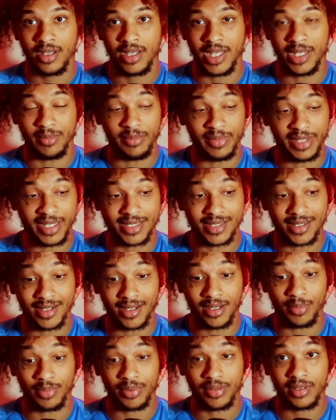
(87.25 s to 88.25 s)
and mix it
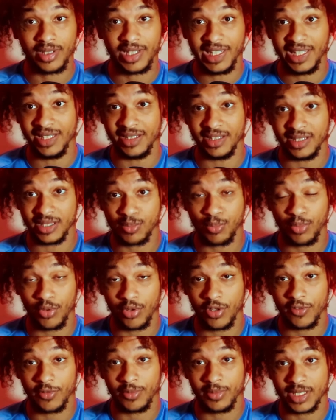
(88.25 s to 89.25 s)
up in the
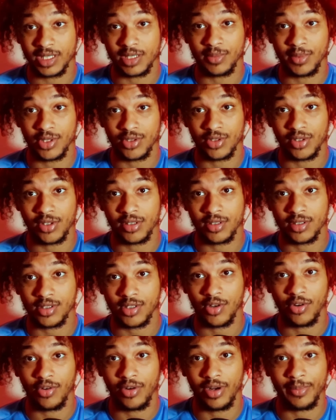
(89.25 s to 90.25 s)
sport of mixed martial arts.
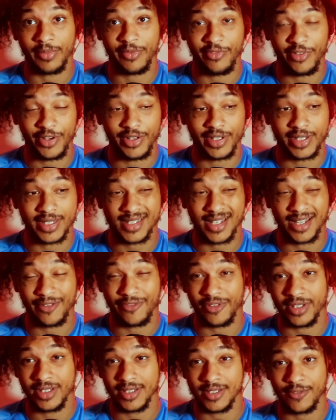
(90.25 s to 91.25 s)
So I'm very excited
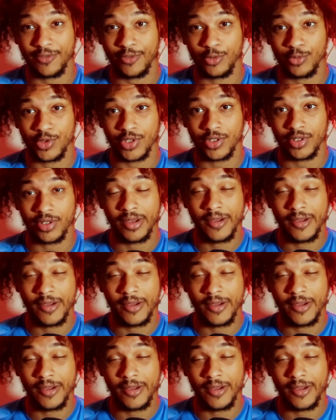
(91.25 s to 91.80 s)
for his future.